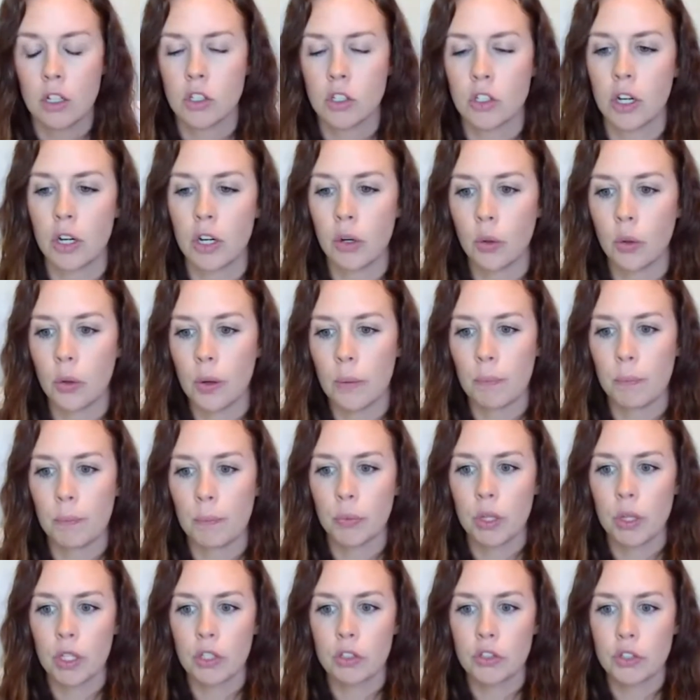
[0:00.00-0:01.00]
So
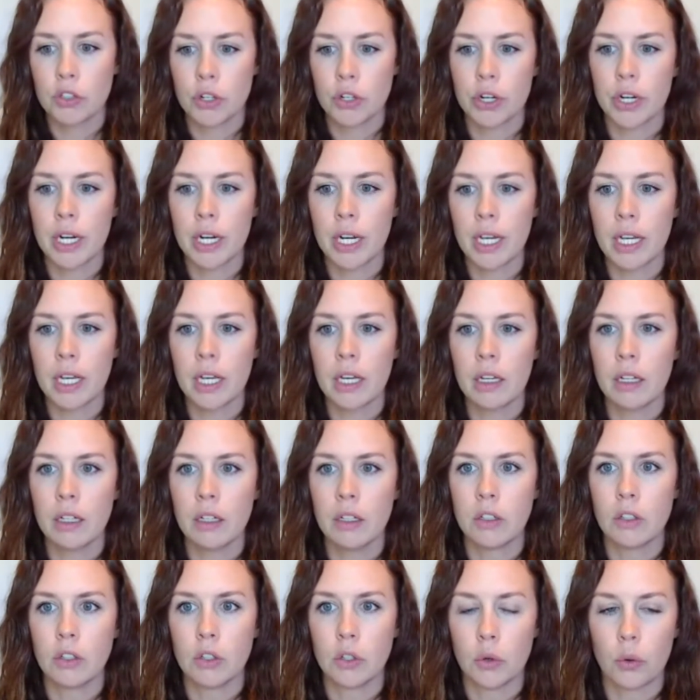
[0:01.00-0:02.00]
during
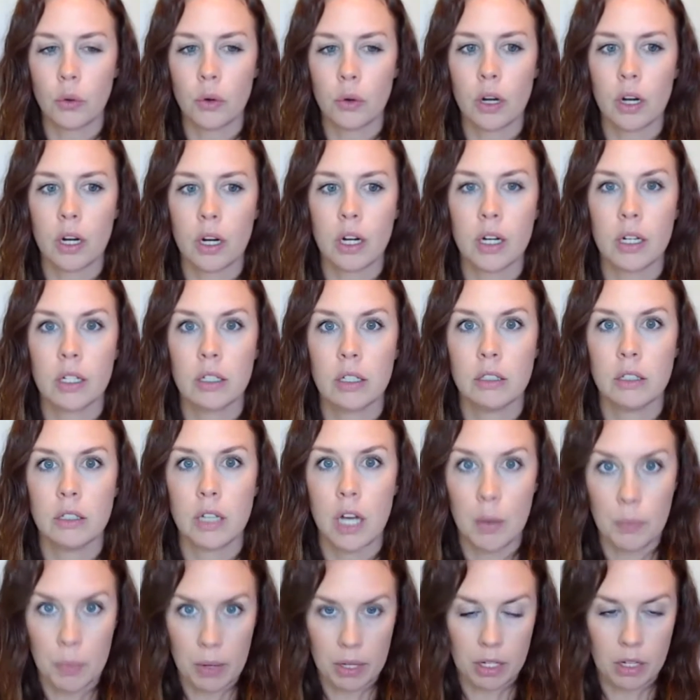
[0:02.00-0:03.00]
your
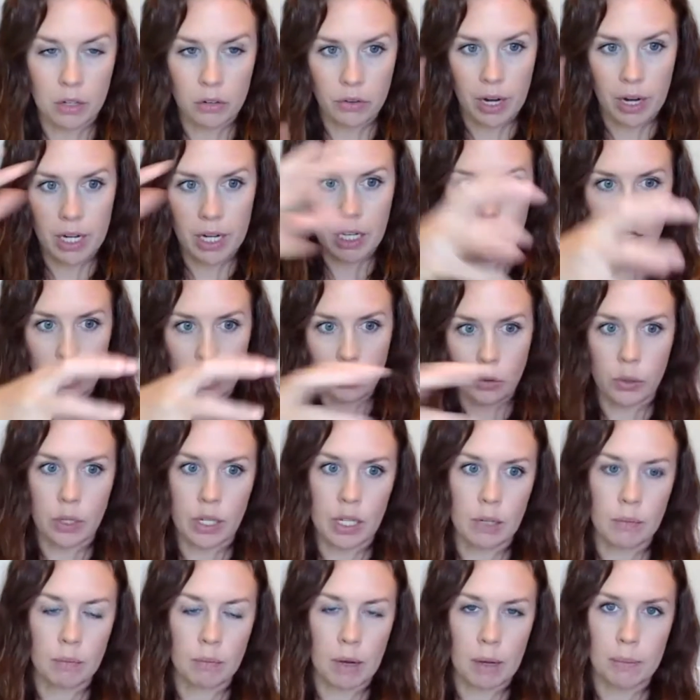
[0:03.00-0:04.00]
opinion writing
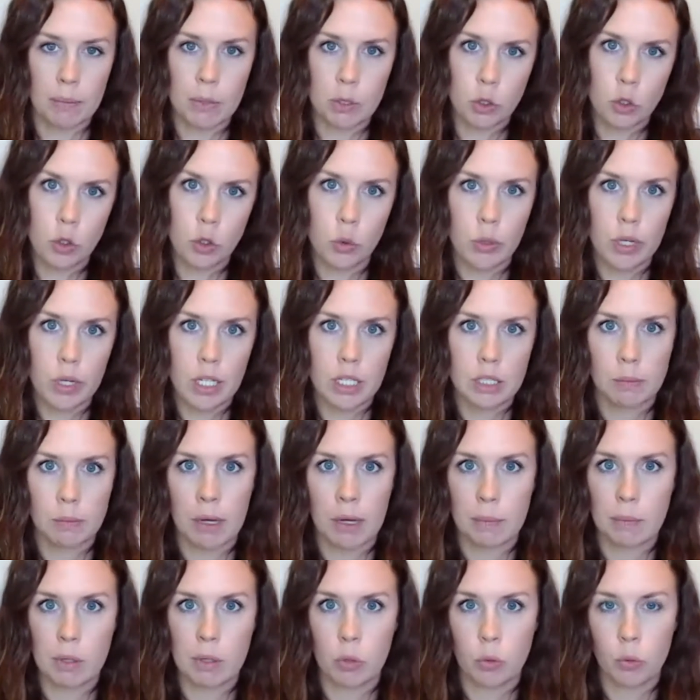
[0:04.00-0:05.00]
unit, might be 2 weeks,
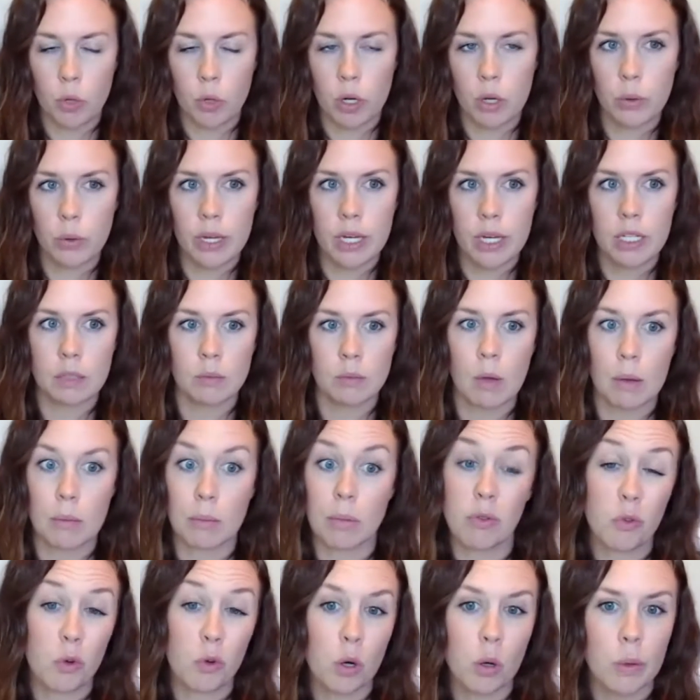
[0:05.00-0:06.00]
might be 3 weeks, might
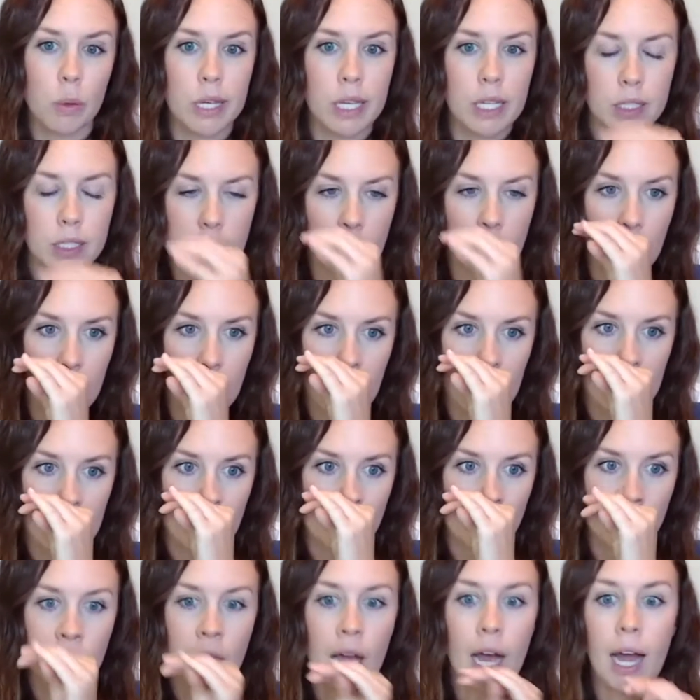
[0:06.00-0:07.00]
be 4 weeks,
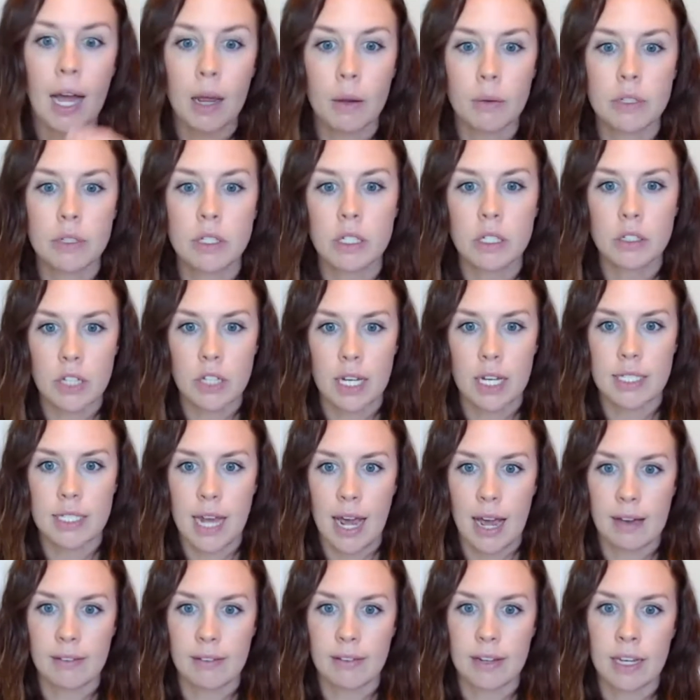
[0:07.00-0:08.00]
I would suggest
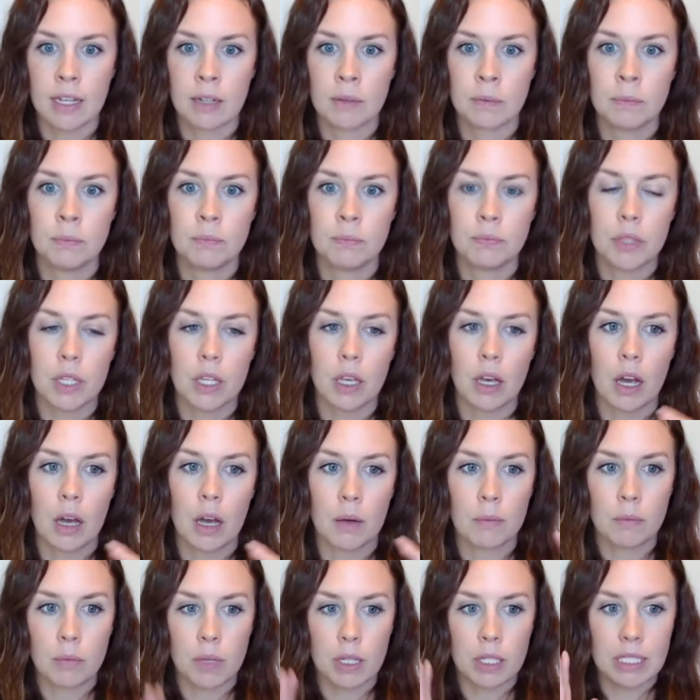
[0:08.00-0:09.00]
having
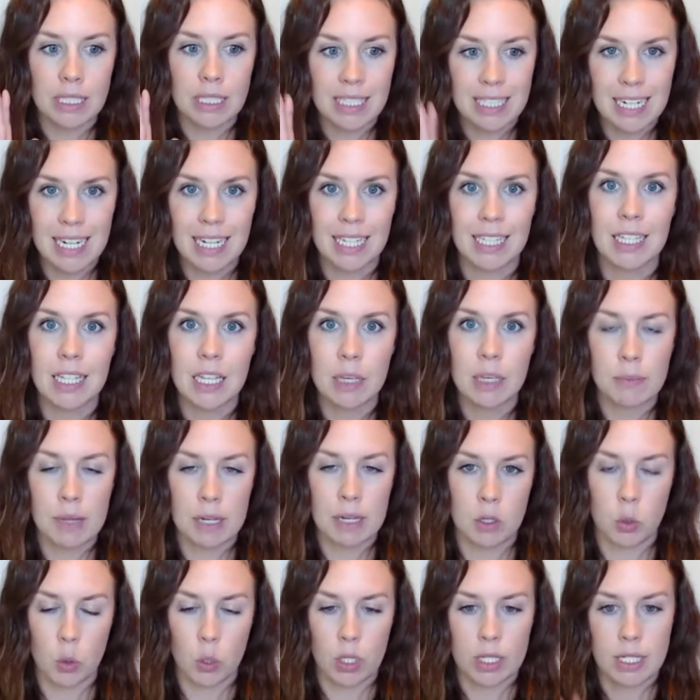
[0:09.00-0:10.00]
a daily
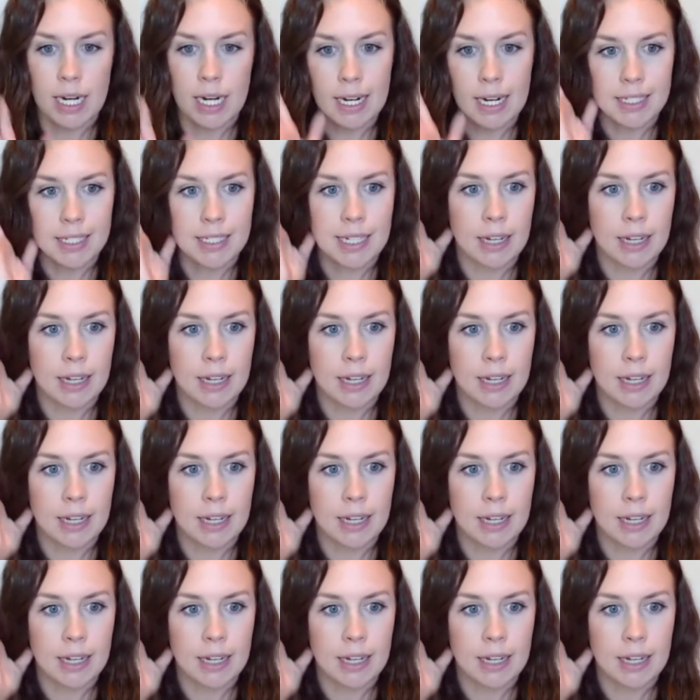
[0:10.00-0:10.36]
mentor text.